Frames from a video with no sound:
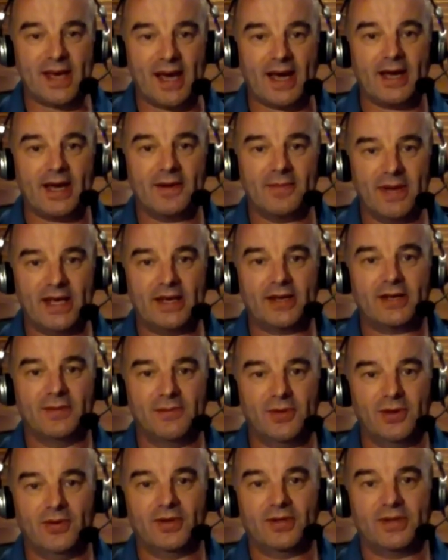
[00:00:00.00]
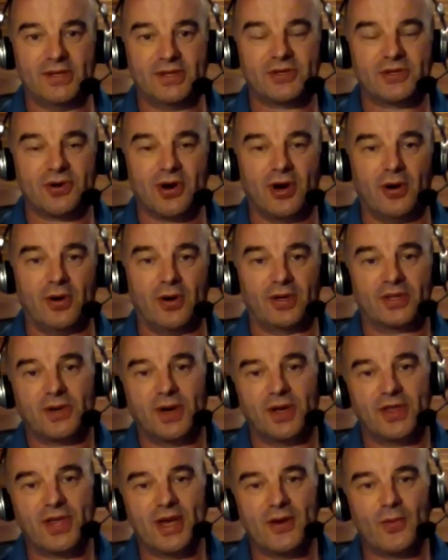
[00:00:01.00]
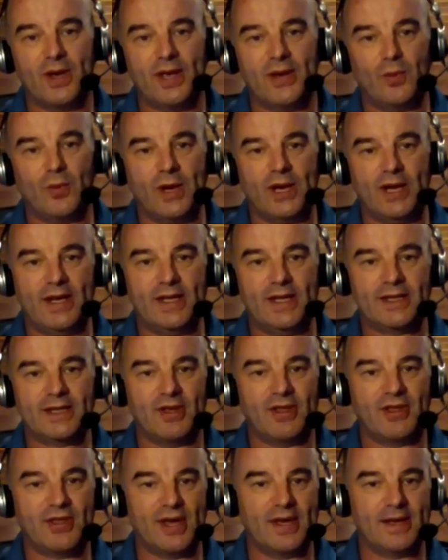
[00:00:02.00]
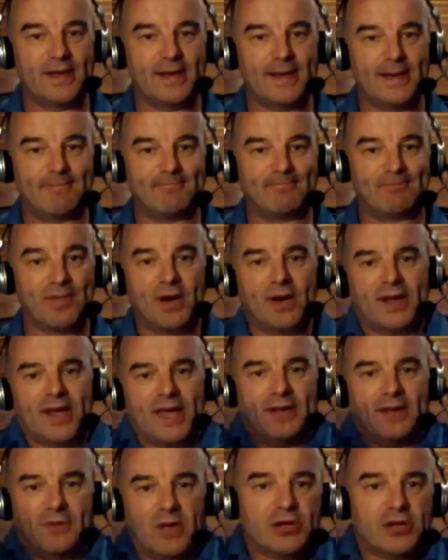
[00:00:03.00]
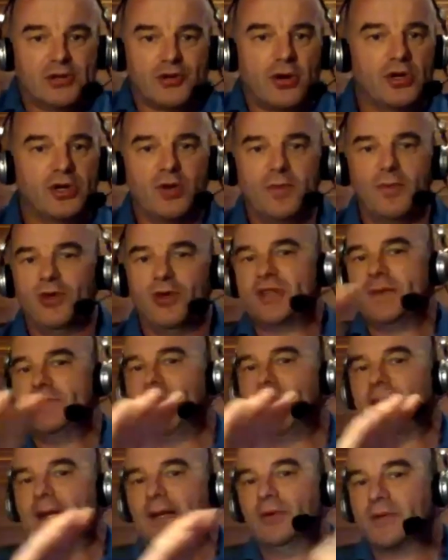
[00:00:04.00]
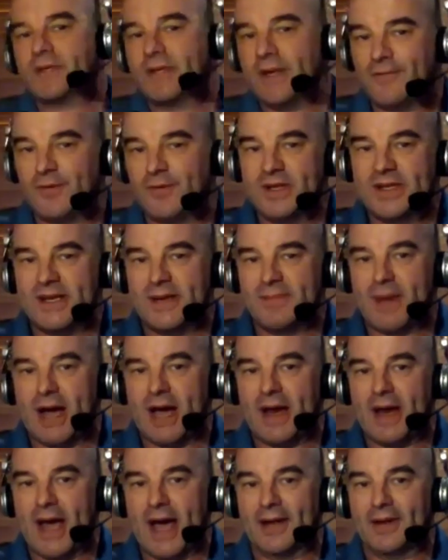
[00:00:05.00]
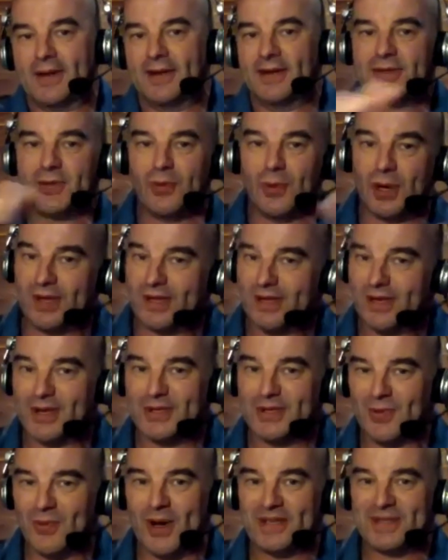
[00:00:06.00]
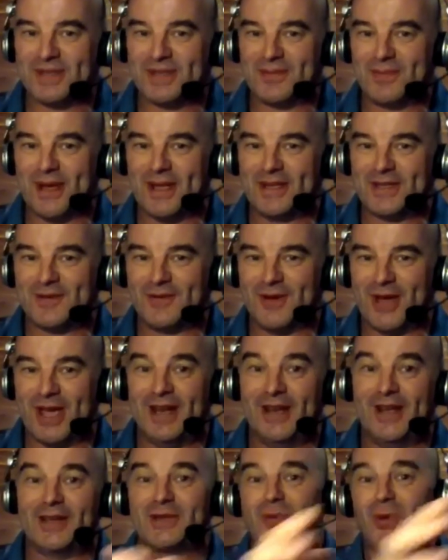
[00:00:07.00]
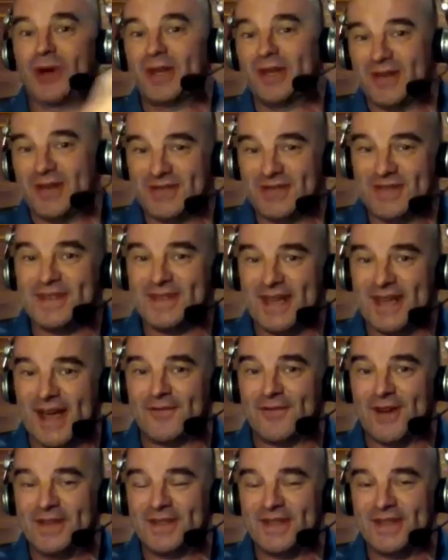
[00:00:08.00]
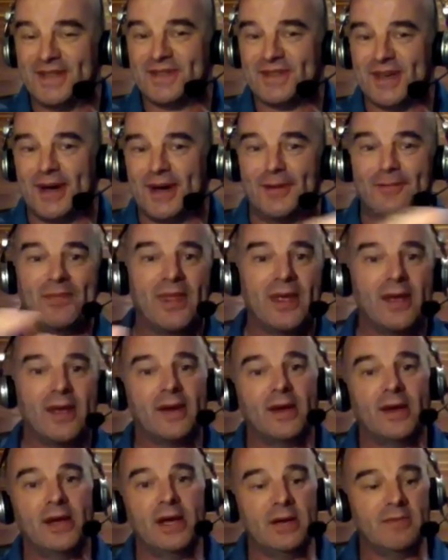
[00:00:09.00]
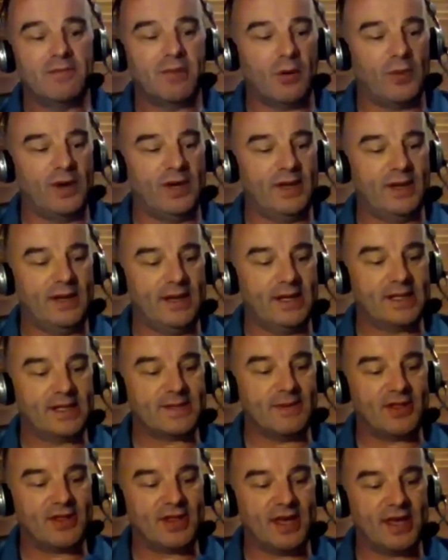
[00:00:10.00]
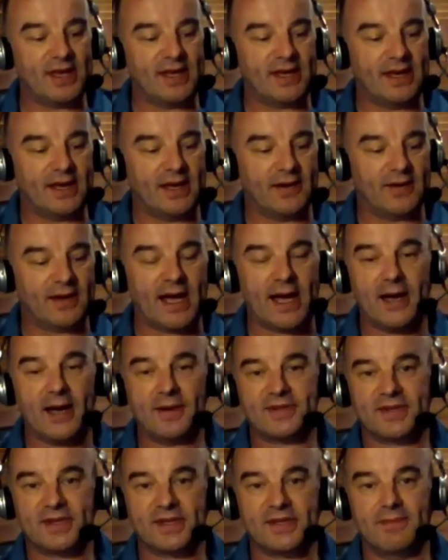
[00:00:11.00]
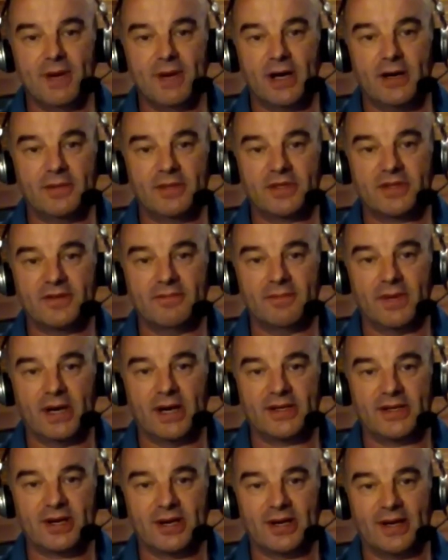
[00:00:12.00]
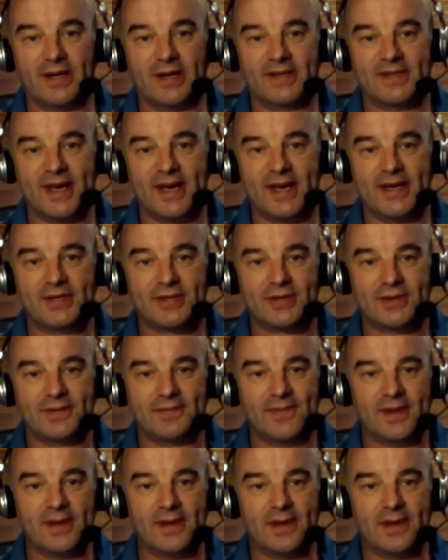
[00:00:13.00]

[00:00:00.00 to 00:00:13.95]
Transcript: can make communities strong. So I think we need to be thinking, and again, strong community might look different in Manhattan to what it does in Western Pennsylvania, to what it does in San Francisco. But we need to be thinking of how does this moment of marginalization